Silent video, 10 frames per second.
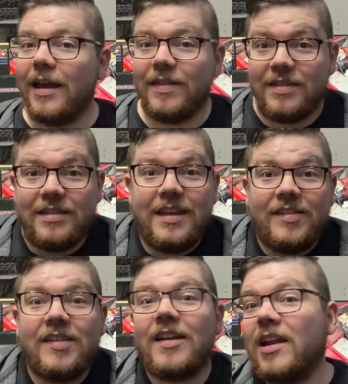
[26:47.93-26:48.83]

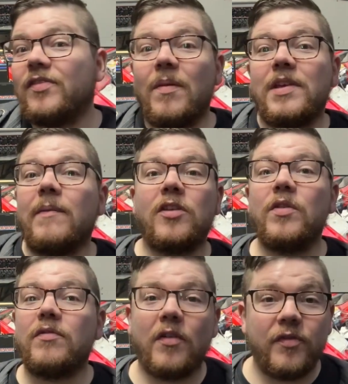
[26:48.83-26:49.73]
This is kind of something I'm
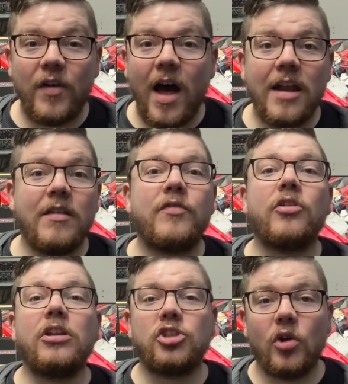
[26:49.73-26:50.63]
doing for fun and
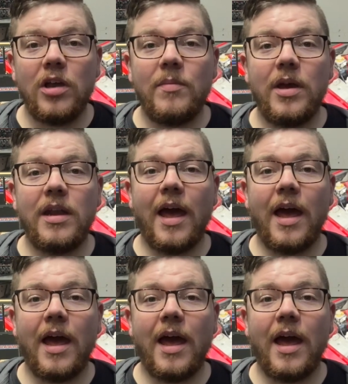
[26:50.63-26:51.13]
for enjoyment,